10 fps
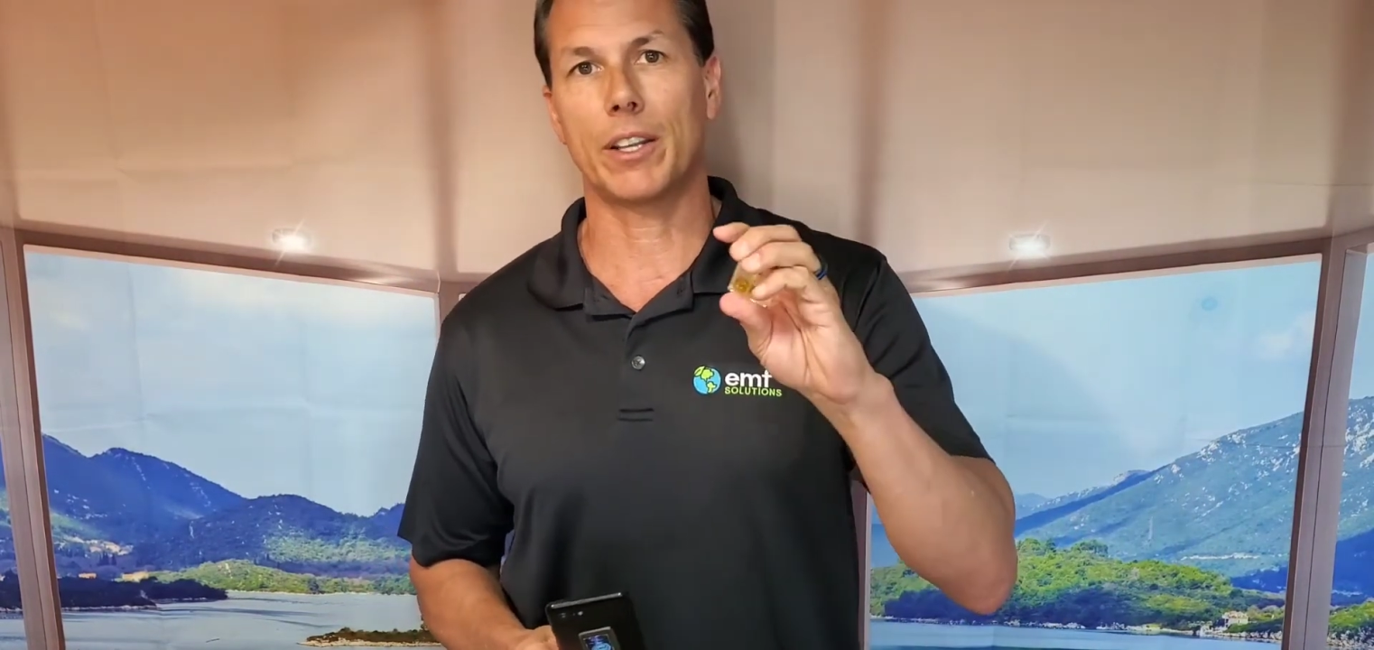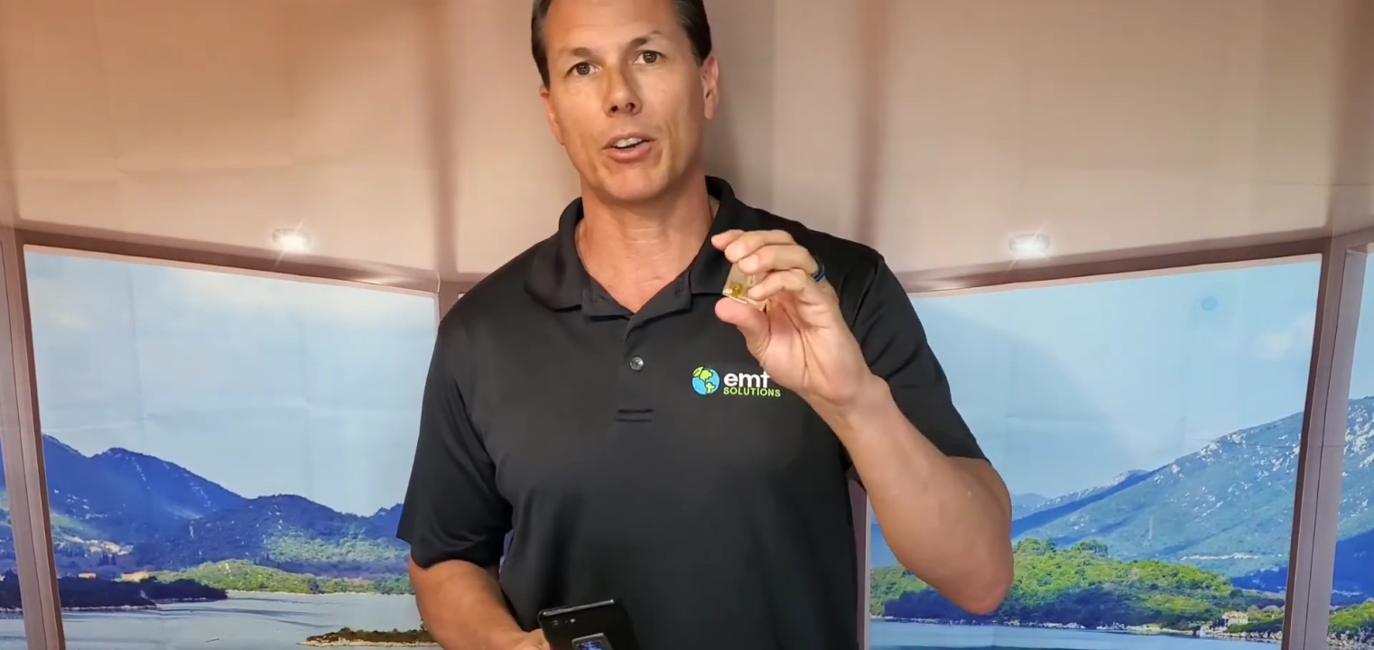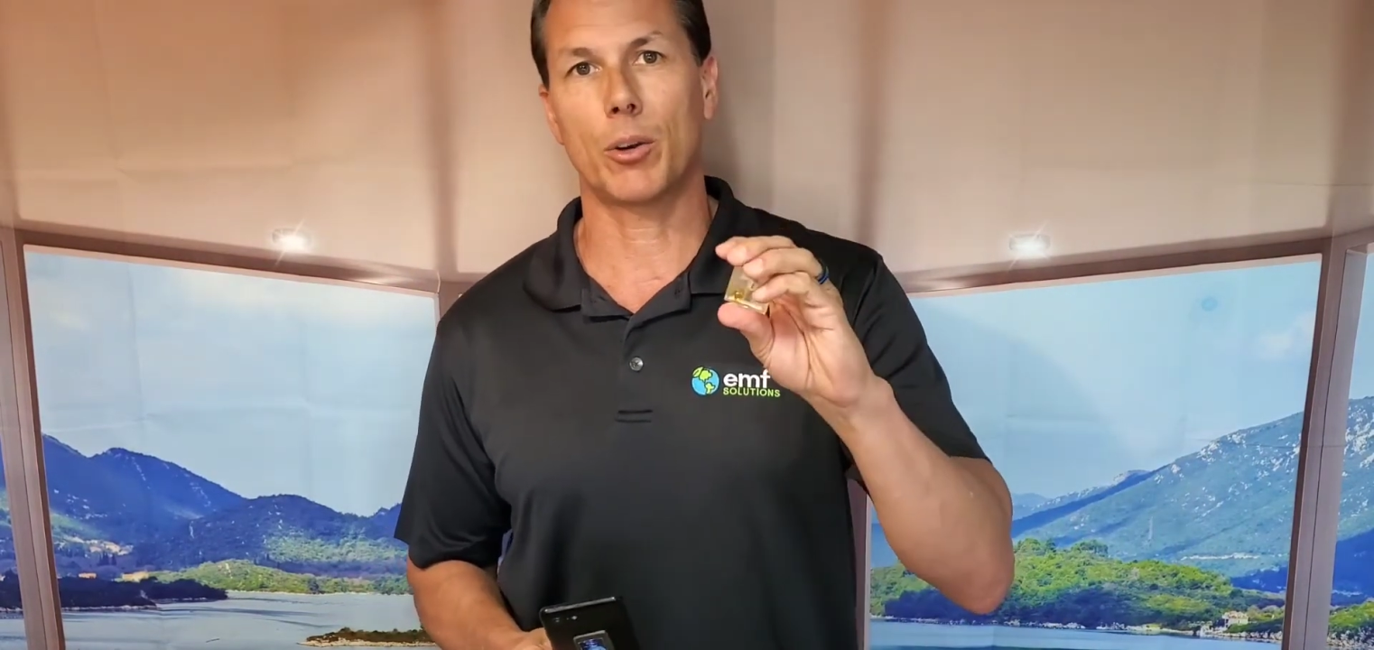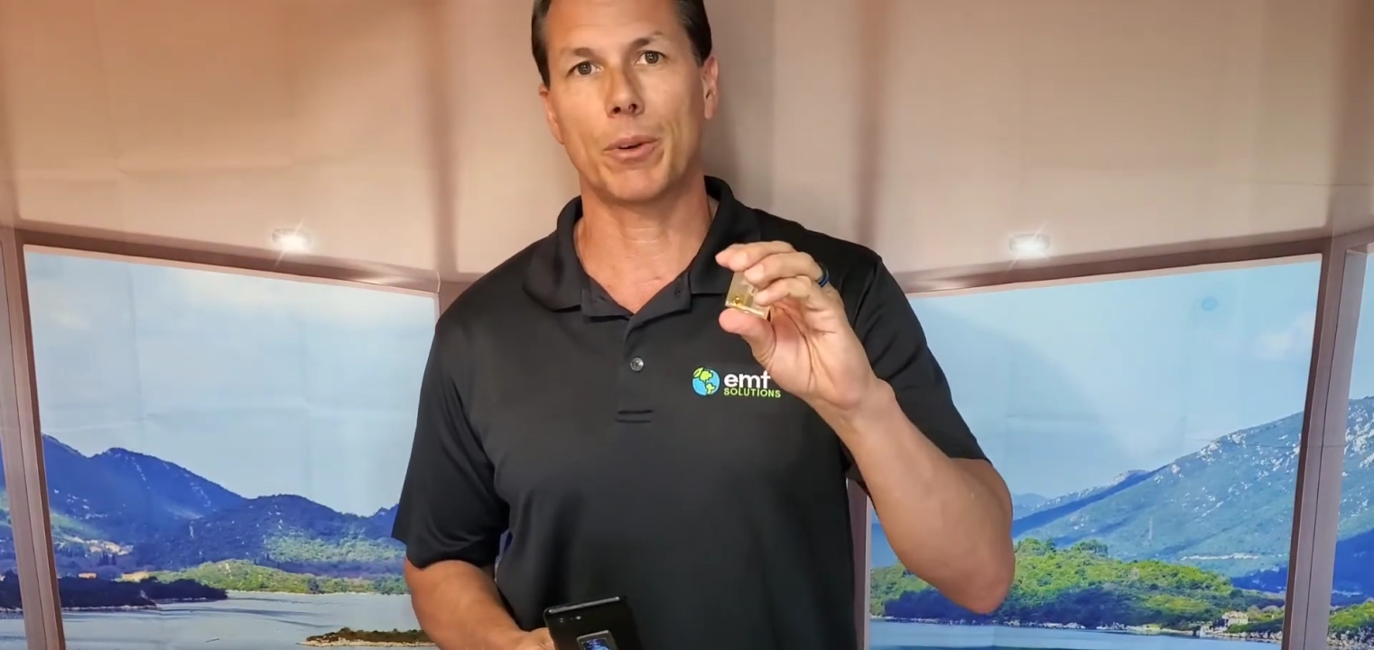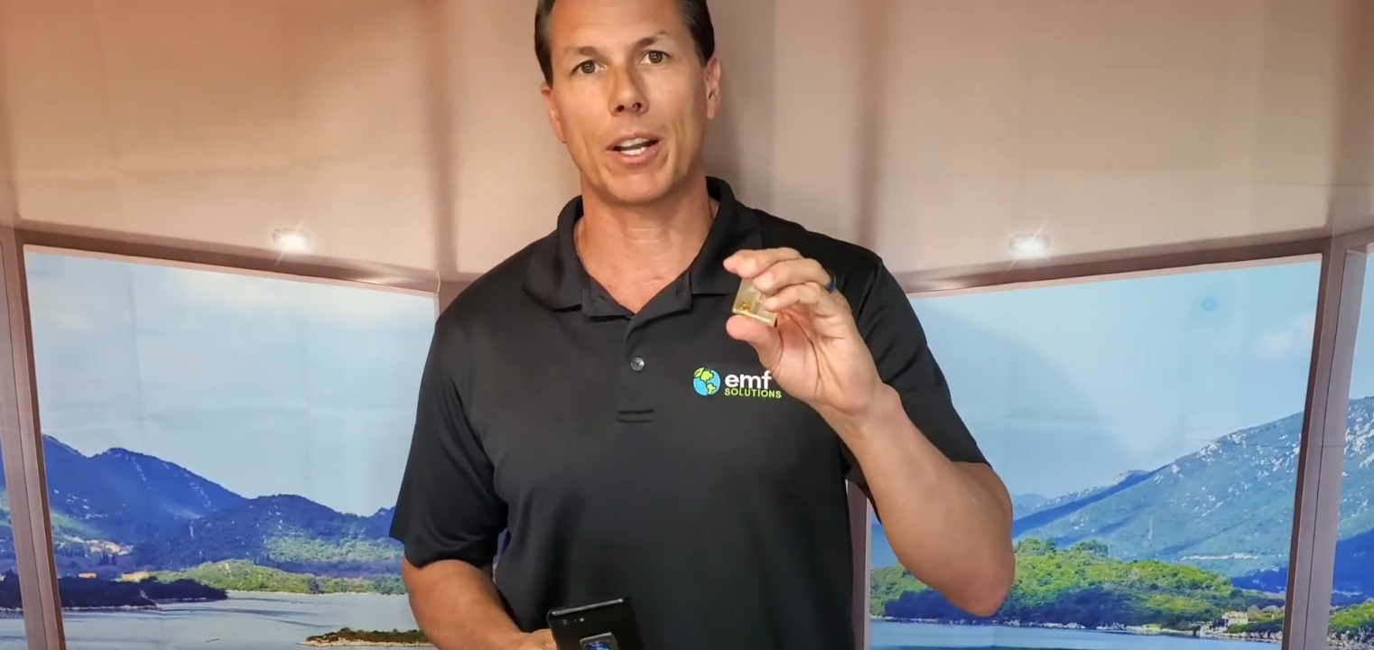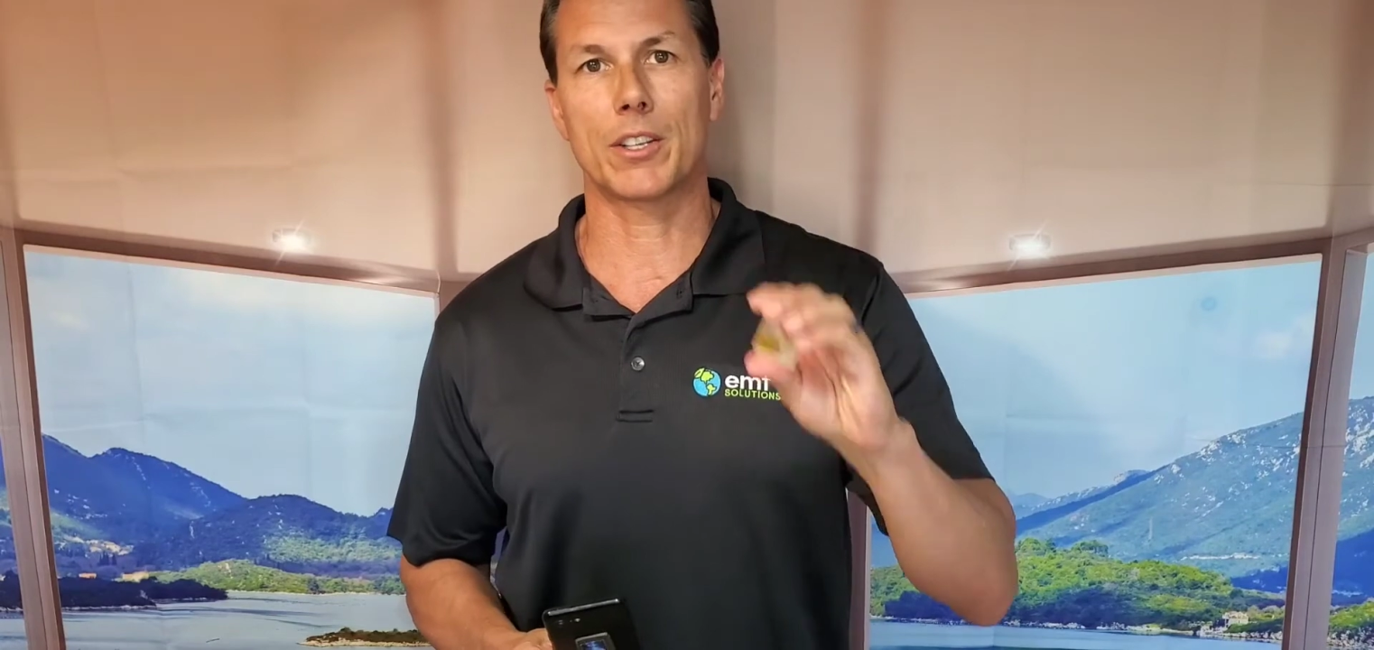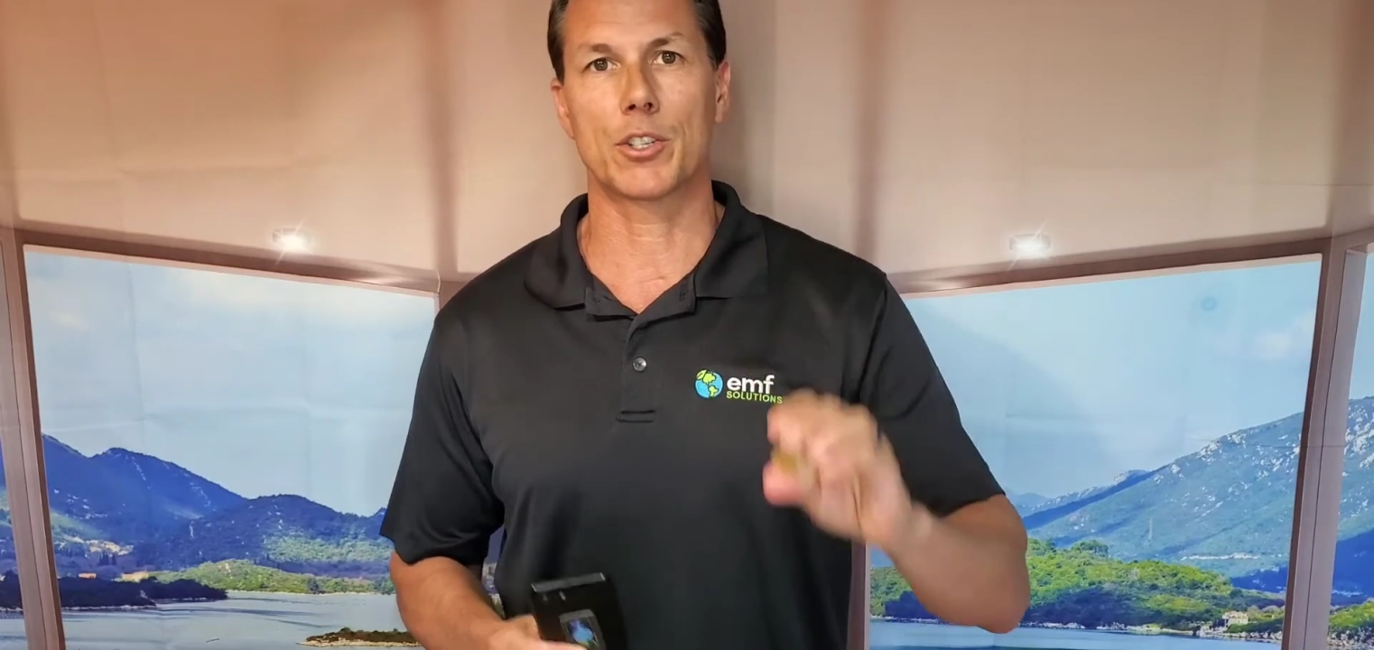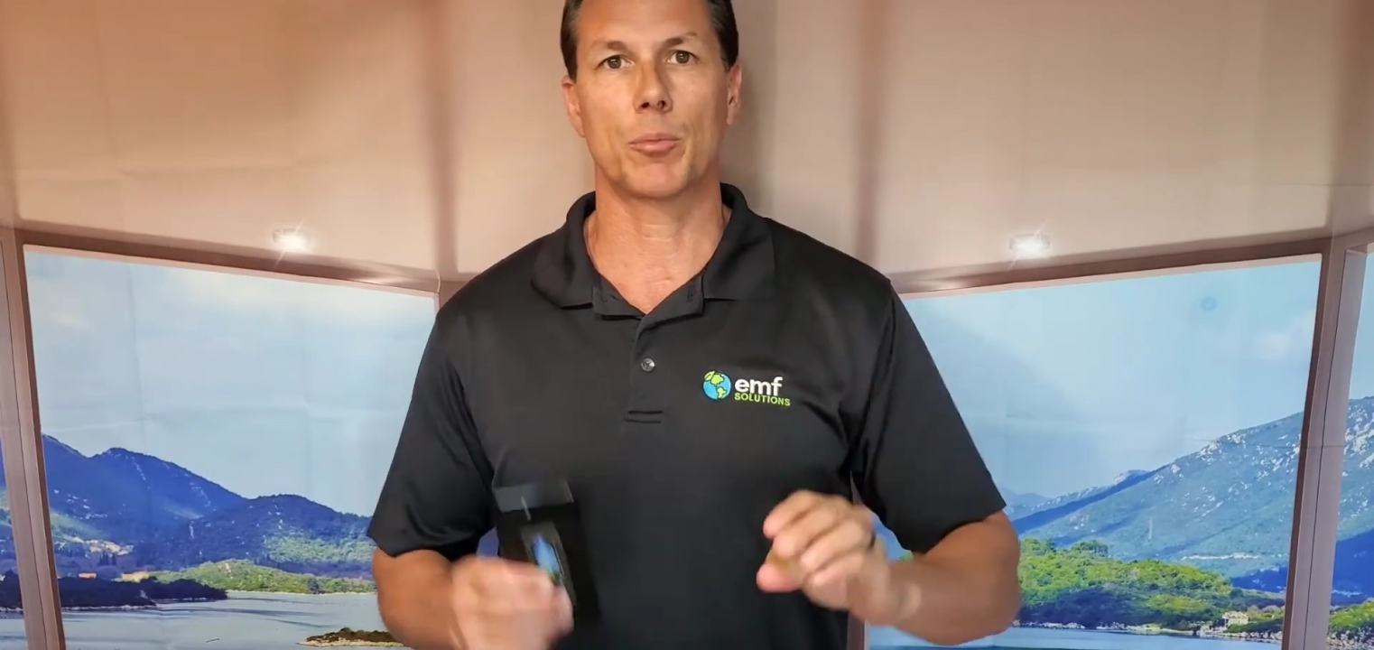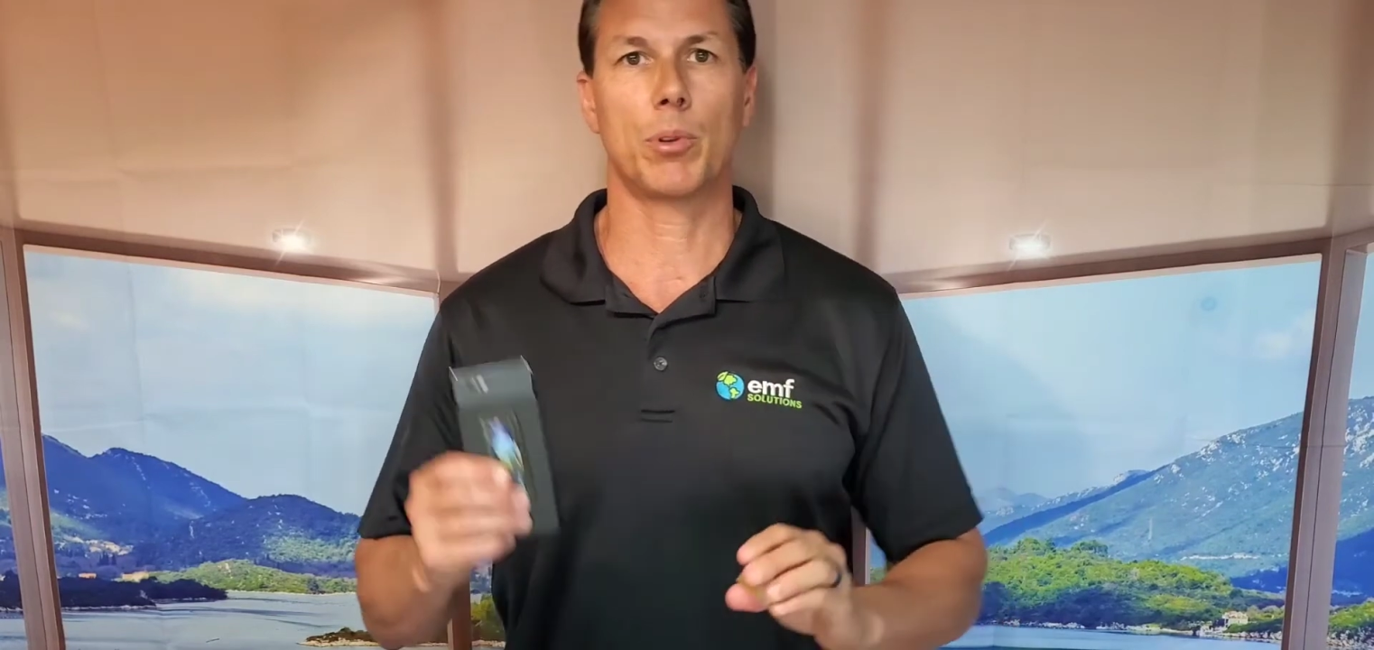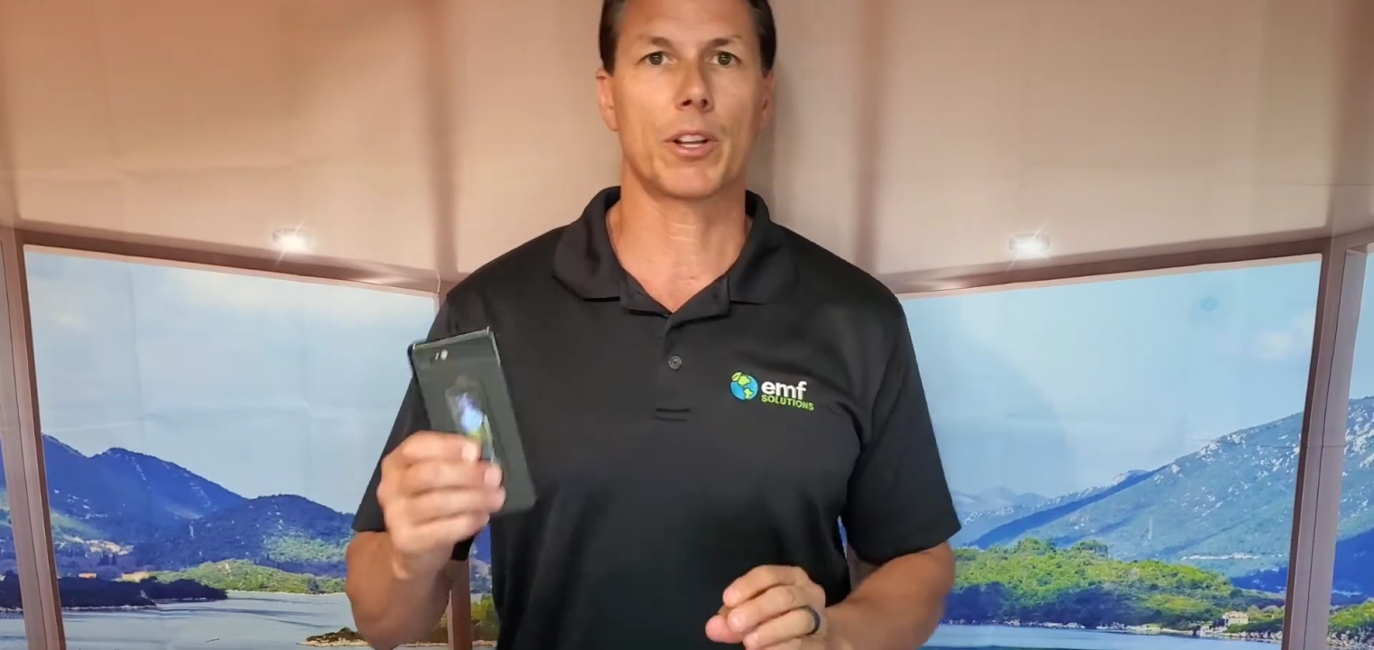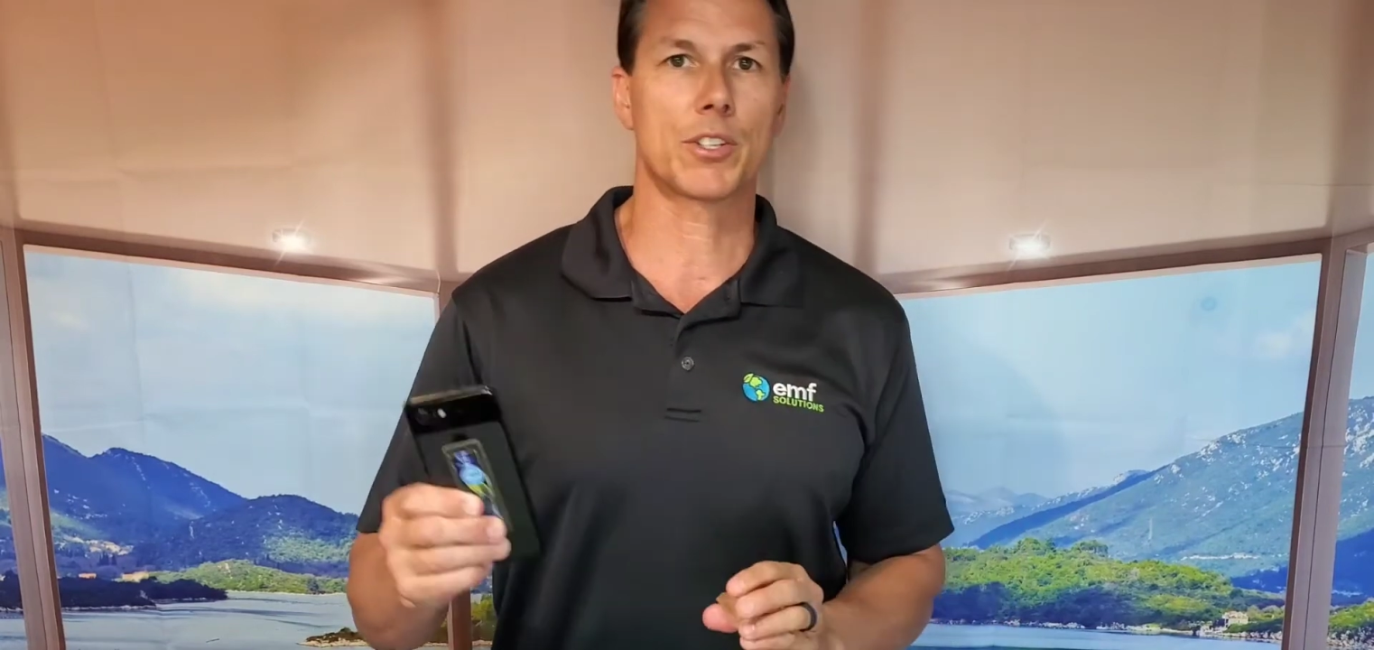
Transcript: harmonizer plus